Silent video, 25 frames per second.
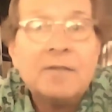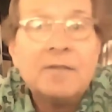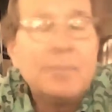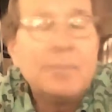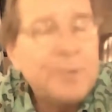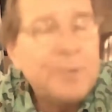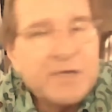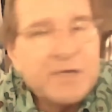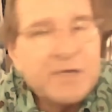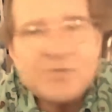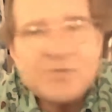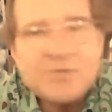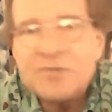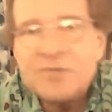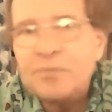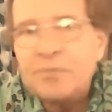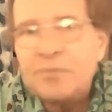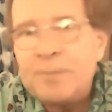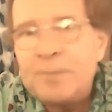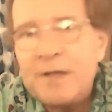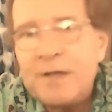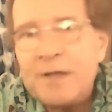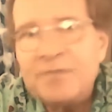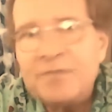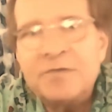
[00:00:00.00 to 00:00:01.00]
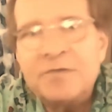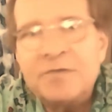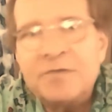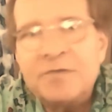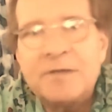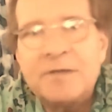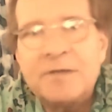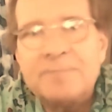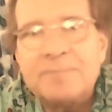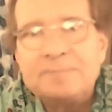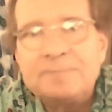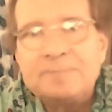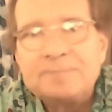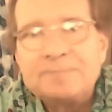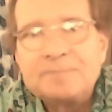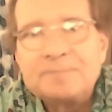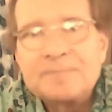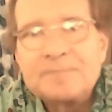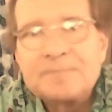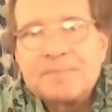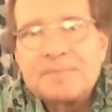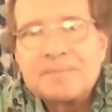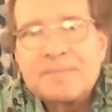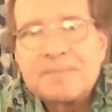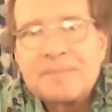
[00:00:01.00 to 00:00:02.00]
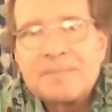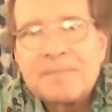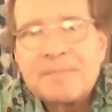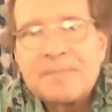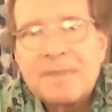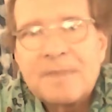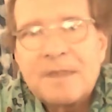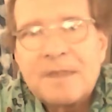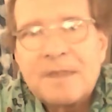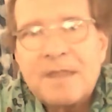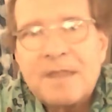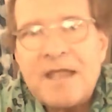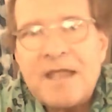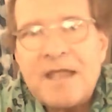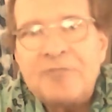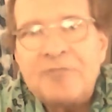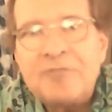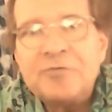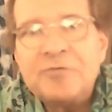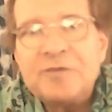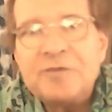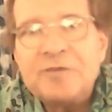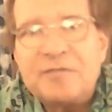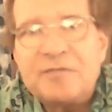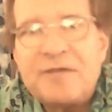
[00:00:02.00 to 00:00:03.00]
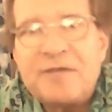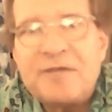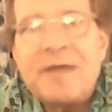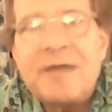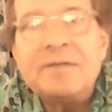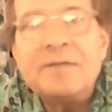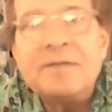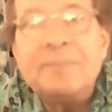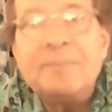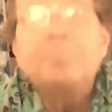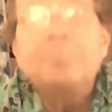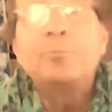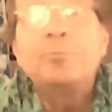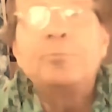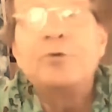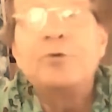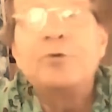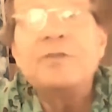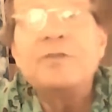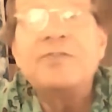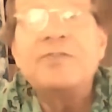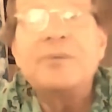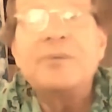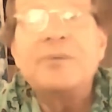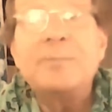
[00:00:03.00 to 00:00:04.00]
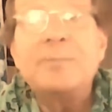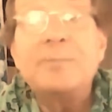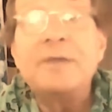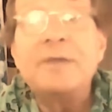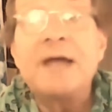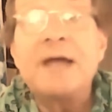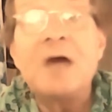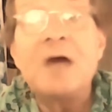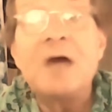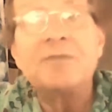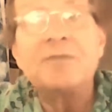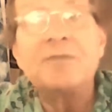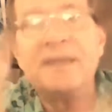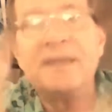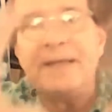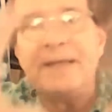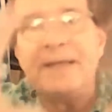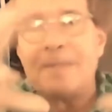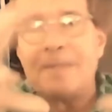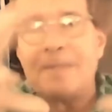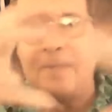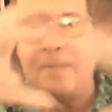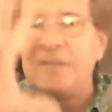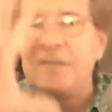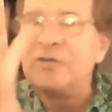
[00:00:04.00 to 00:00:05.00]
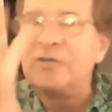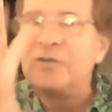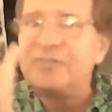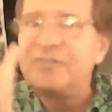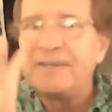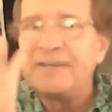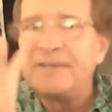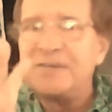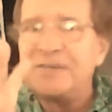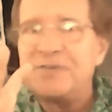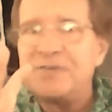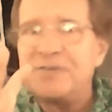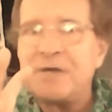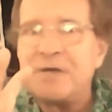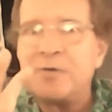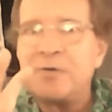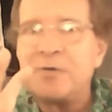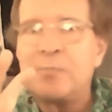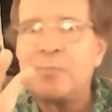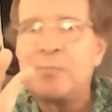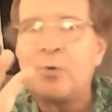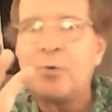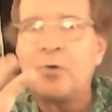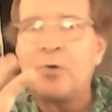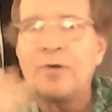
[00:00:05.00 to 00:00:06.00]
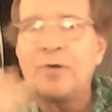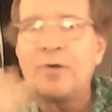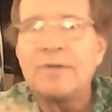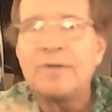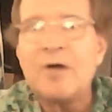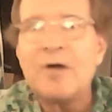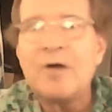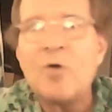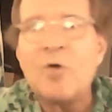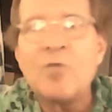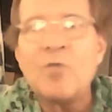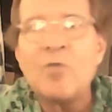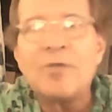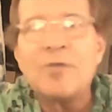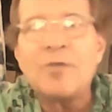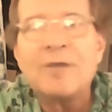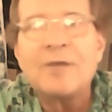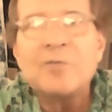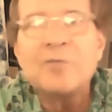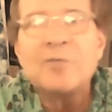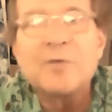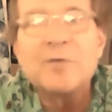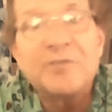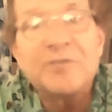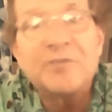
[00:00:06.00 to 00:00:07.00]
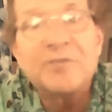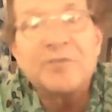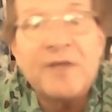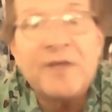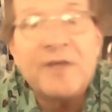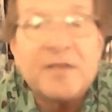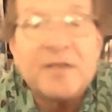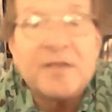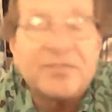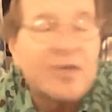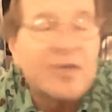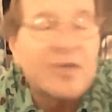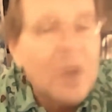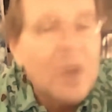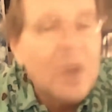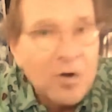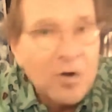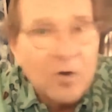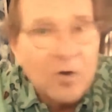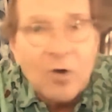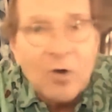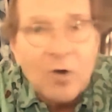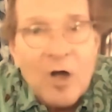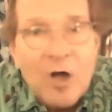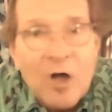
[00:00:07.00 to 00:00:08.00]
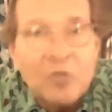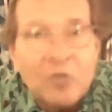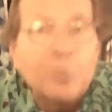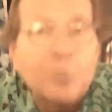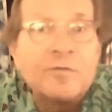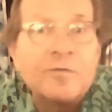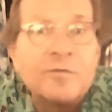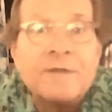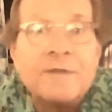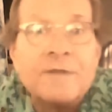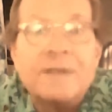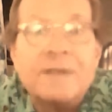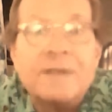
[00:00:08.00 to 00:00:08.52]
pictures pixelate after you finally print something out. They get, it looks like a checkerboard over everyone's face or all over the